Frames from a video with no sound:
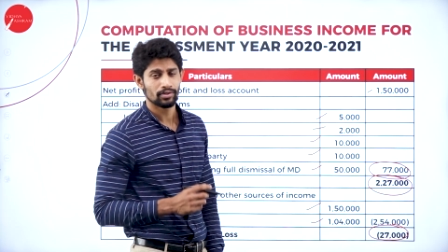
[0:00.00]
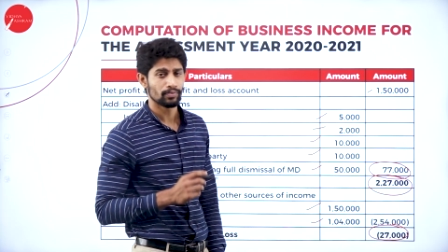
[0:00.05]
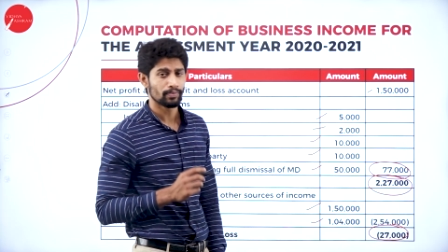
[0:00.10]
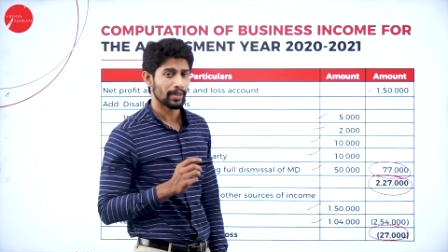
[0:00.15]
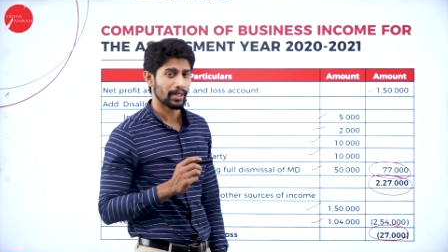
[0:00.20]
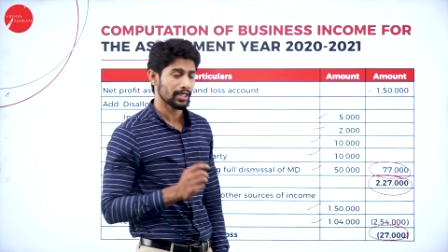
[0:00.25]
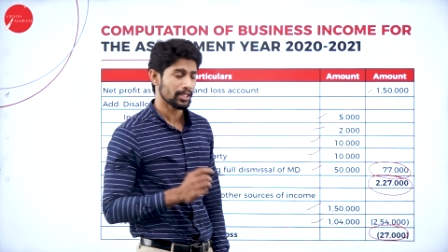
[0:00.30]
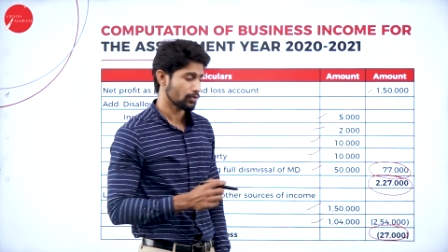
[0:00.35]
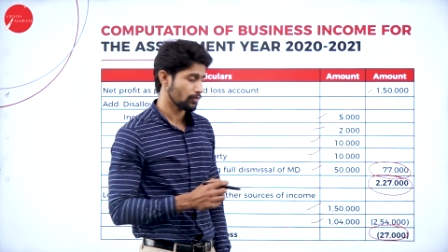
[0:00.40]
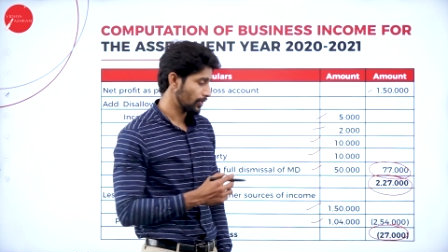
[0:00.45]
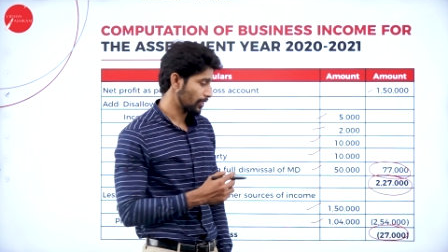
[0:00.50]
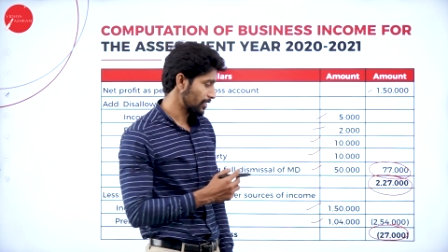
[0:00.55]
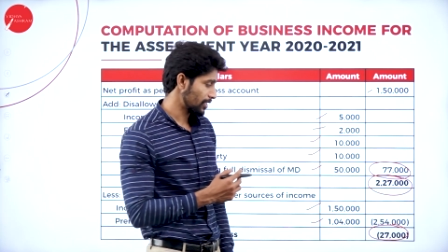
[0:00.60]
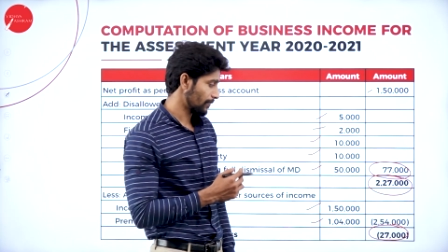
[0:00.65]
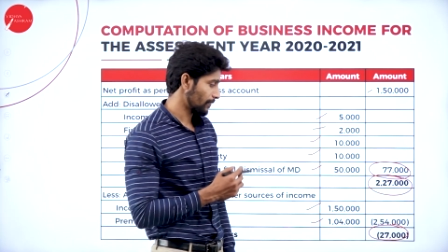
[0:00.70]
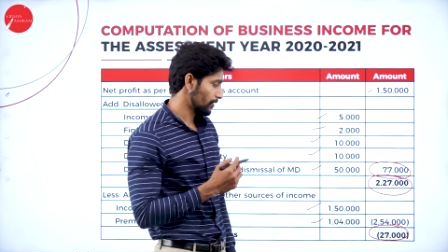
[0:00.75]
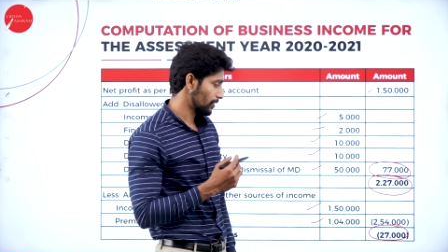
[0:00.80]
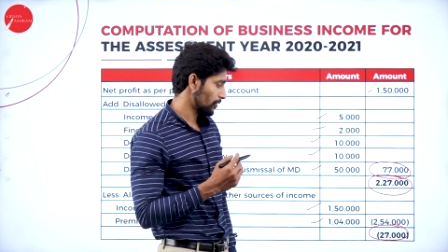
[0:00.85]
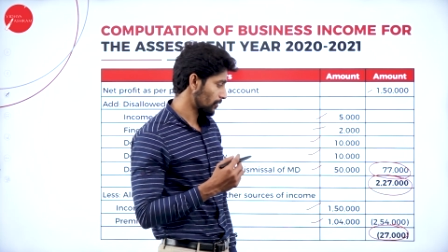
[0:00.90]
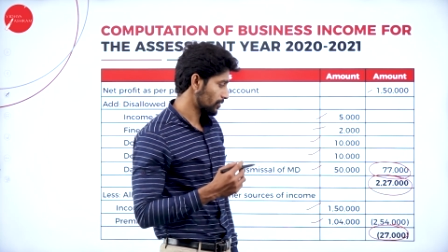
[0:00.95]
Minus
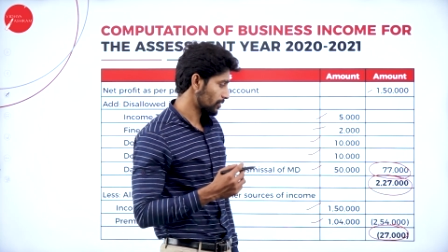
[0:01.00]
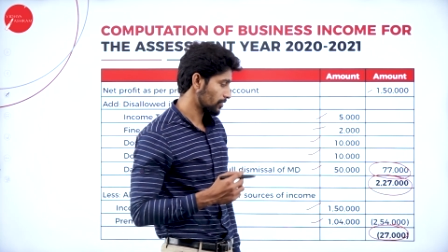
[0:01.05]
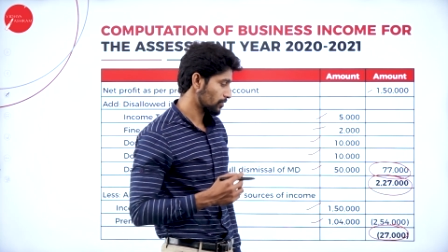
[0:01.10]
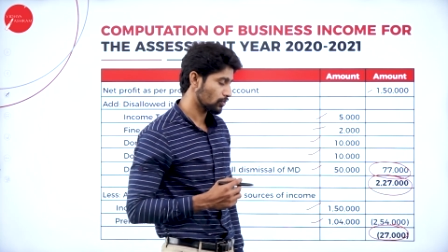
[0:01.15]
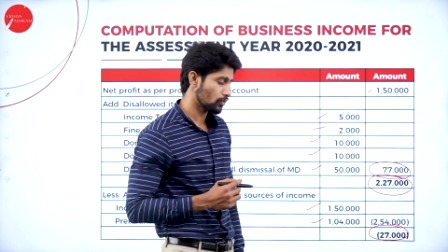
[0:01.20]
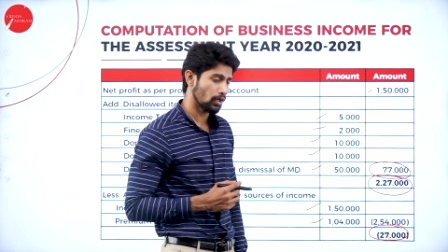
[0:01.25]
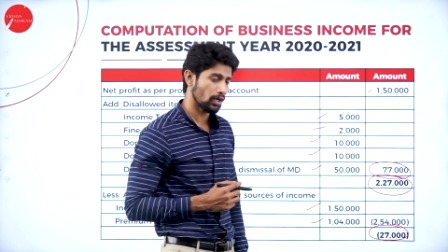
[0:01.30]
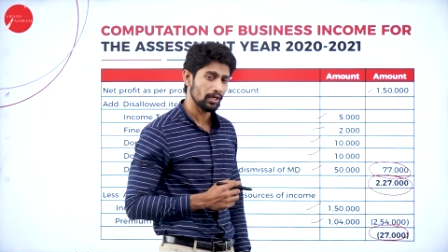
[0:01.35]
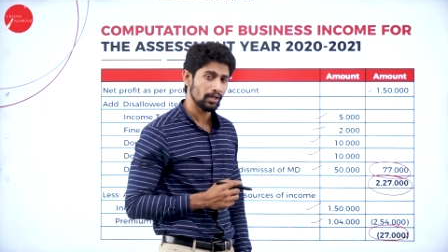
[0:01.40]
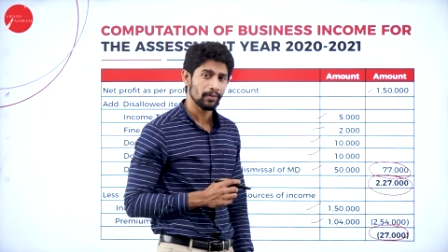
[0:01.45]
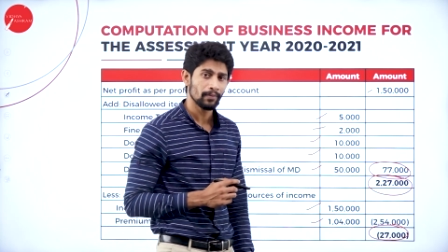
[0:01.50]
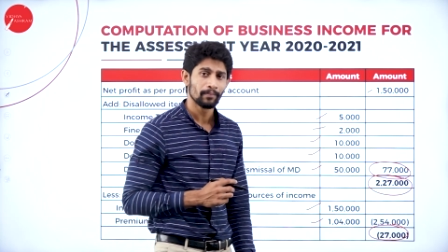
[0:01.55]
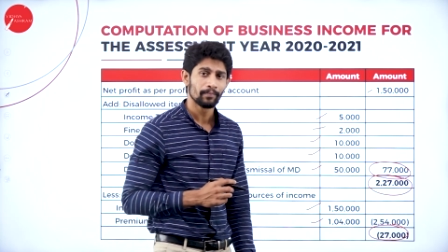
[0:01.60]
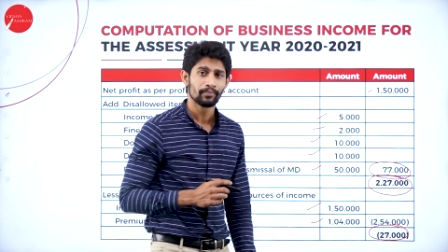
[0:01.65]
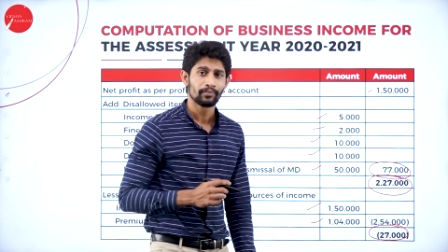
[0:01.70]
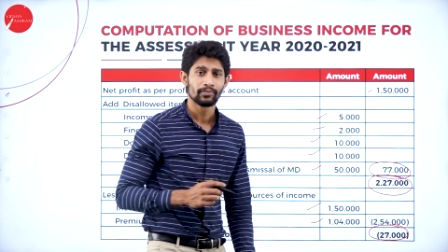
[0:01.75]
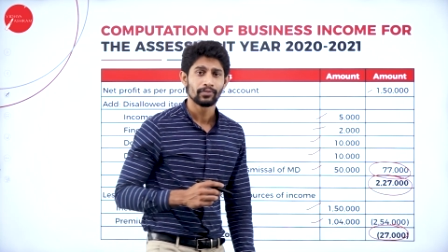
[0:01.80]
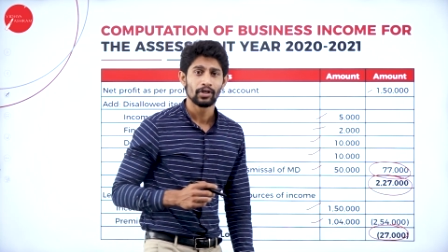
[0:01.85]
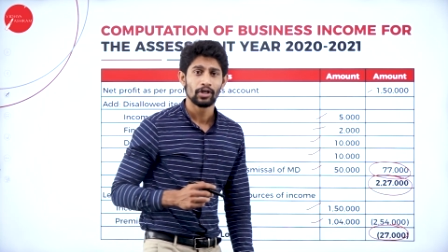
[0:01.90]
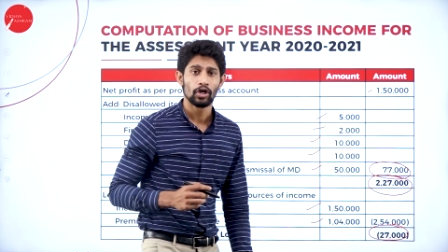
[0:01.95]
twenty-seven thousand is called
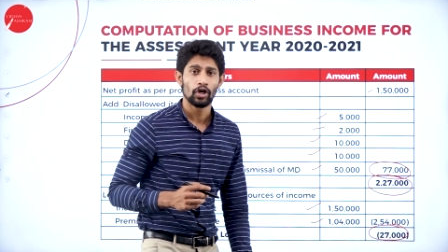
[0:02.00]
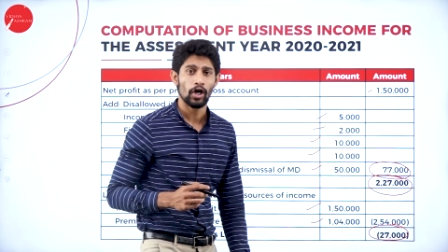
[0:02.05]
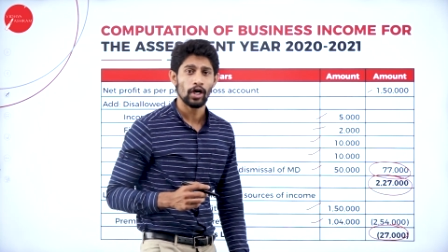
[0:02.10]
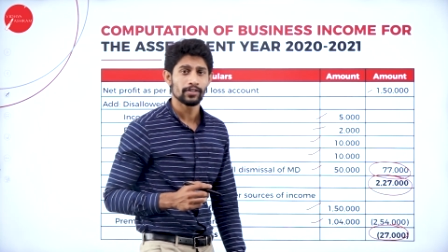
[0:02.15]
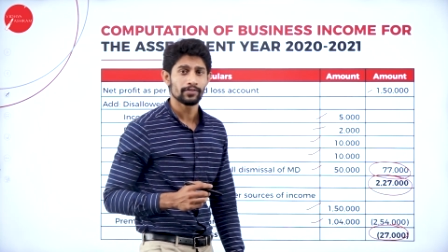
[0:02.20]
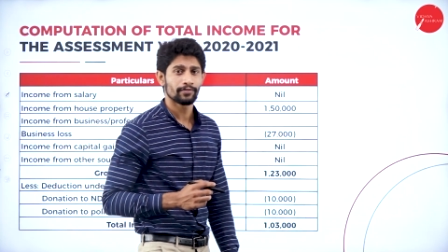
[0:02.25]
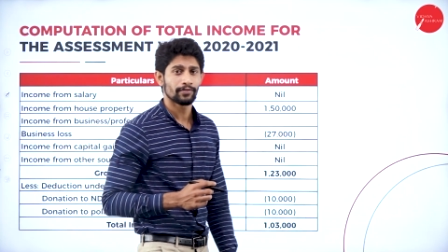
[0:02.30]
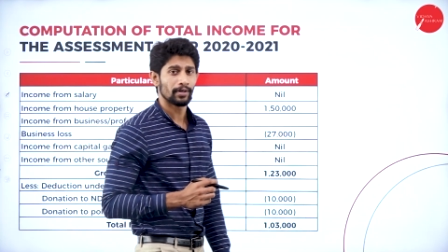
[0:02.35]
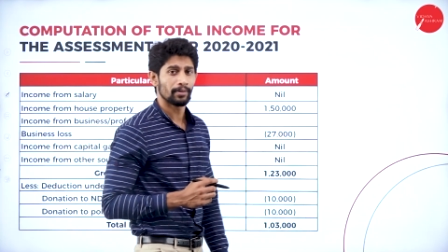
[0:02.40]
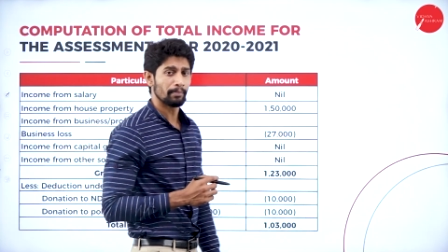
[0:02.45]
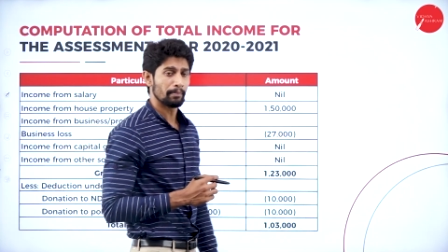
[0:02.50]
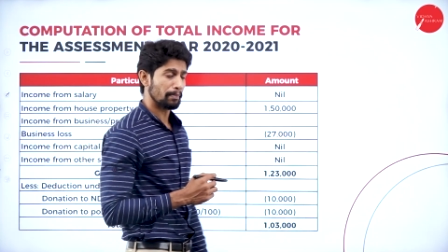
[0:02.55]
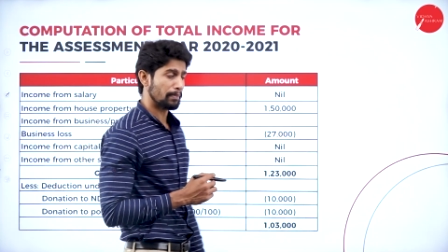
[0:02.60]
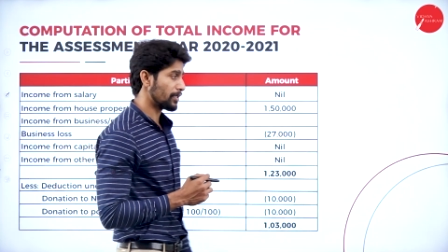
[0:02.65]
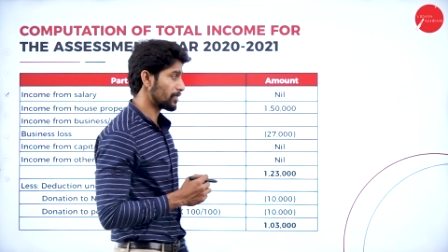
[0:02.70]
loss from